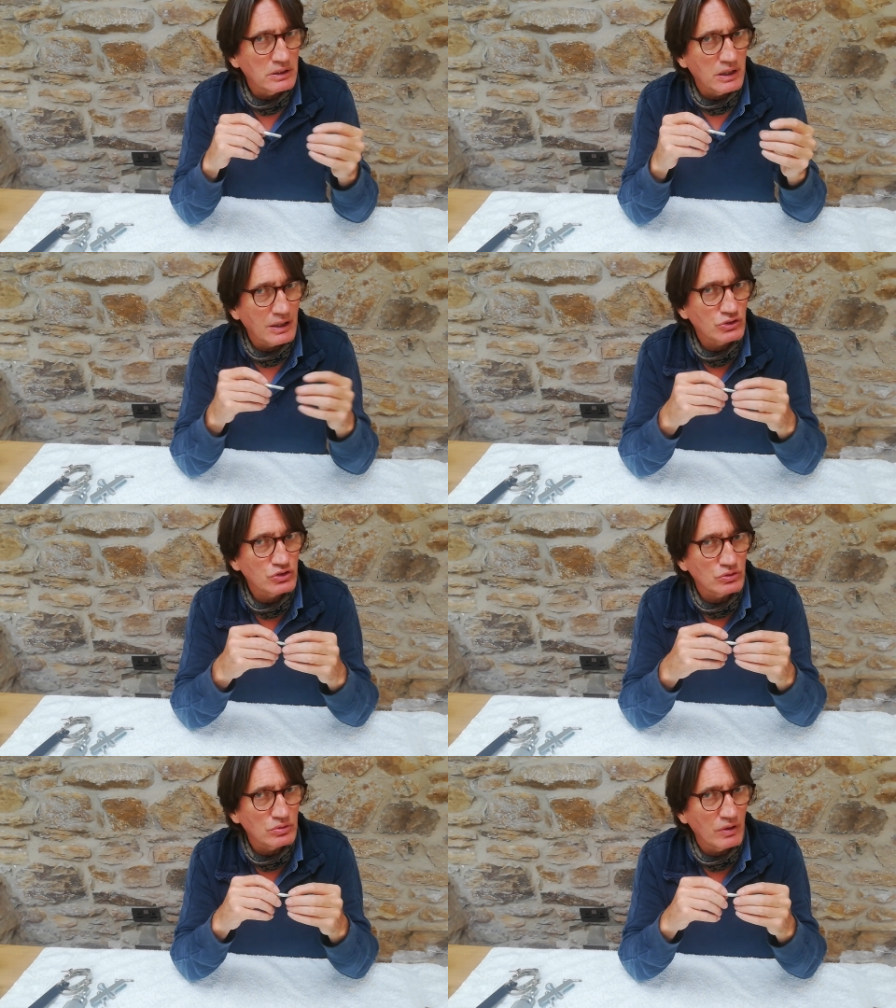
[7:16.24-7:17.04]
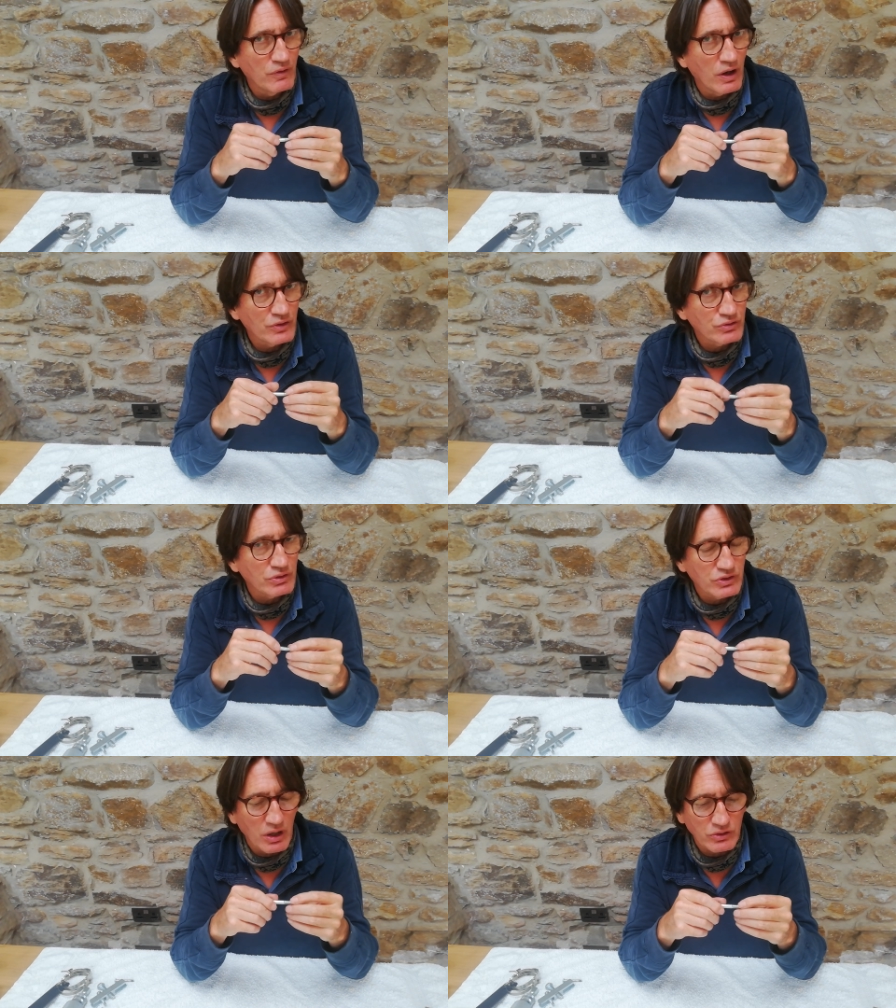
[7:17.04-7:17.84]
the actual advance
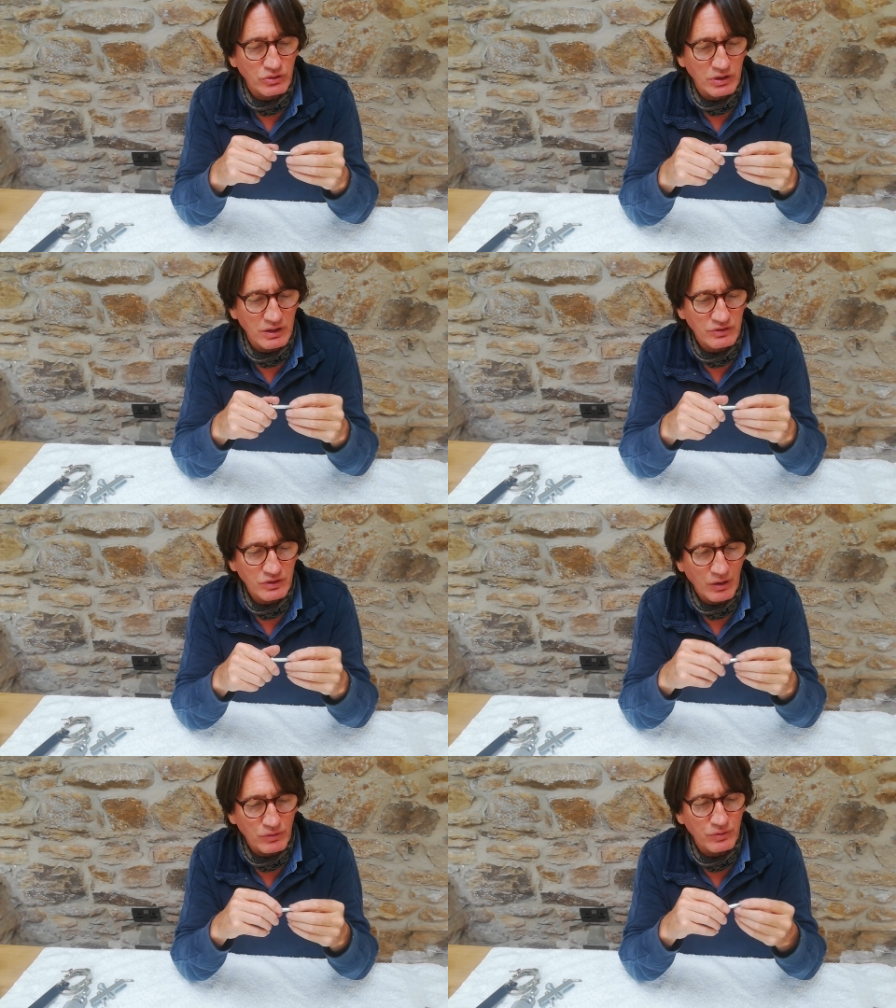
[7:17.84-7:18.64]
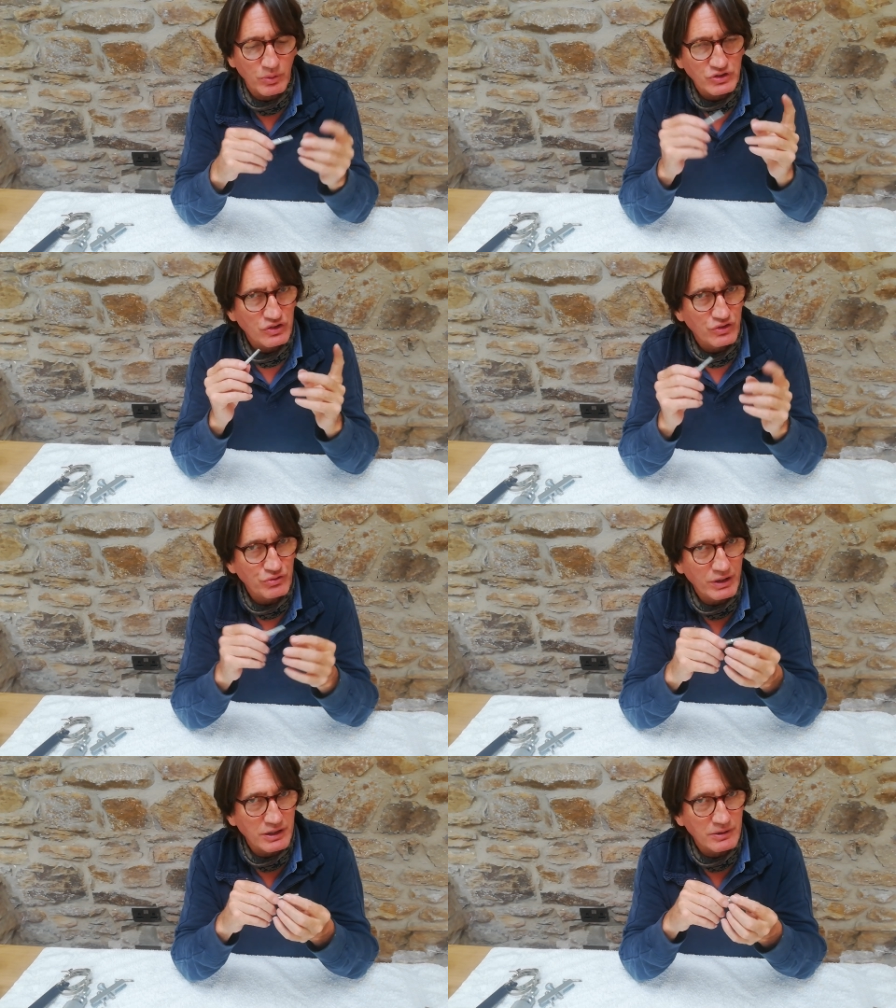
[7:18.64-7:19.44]
and retard unit itself, which is
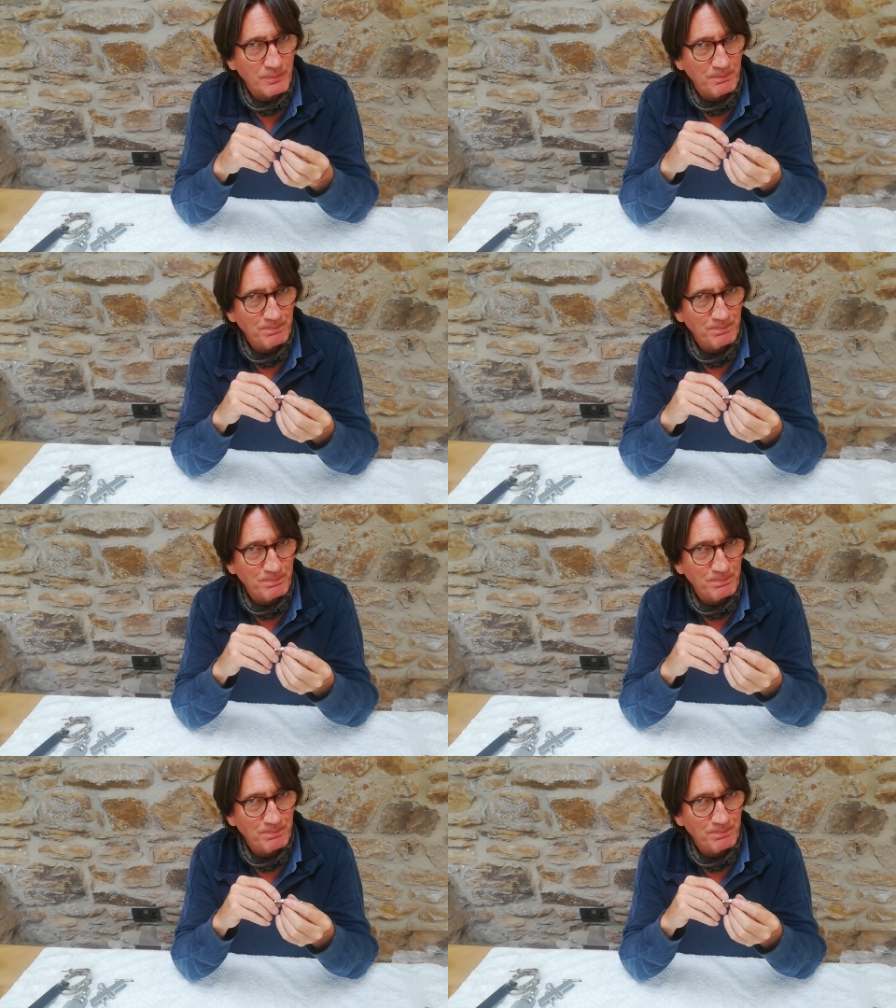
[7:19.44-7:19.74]
threaded.